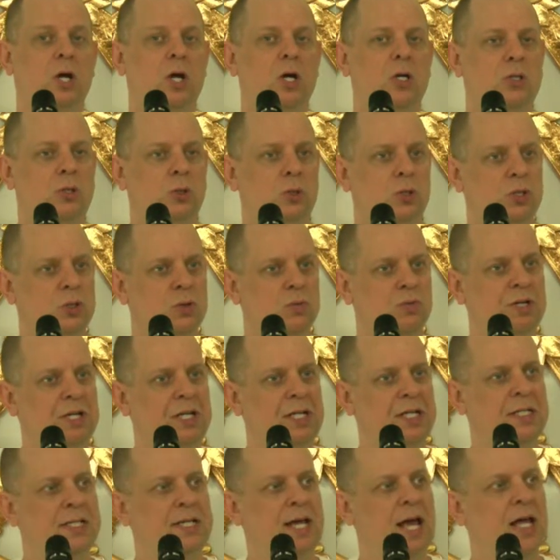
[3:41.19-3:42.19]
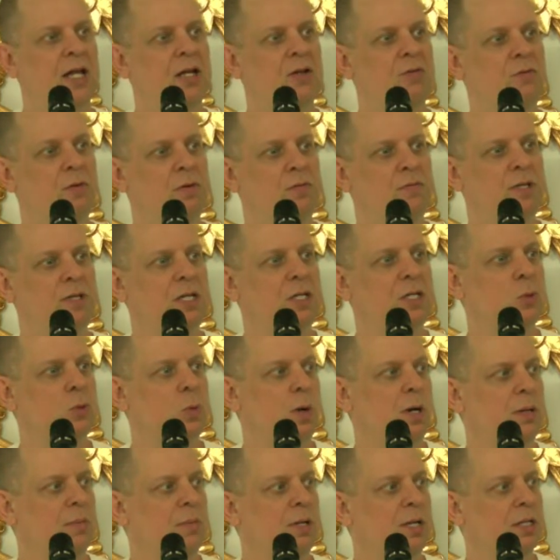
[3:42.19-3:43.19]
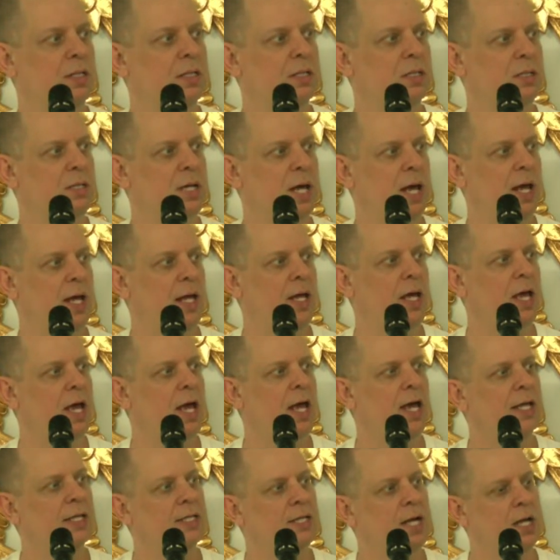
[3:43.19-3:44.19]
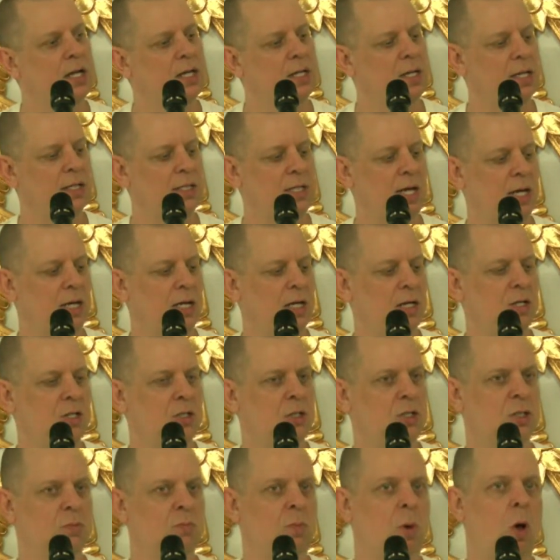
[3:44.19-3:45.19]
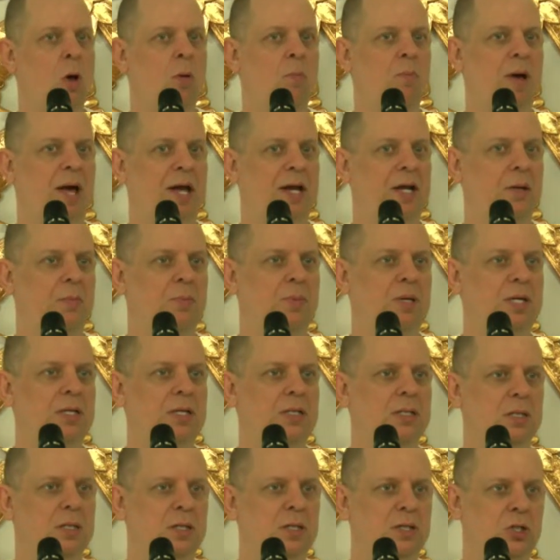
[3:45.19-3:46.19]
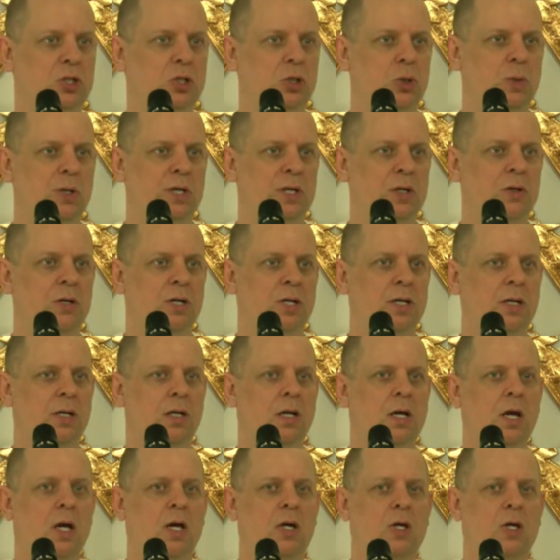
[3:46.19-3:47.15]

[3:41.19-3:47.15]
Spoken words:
So just reading 10, 15, 20 minutes a day, it's kind of like taking a small bite of pizza and chewing on it.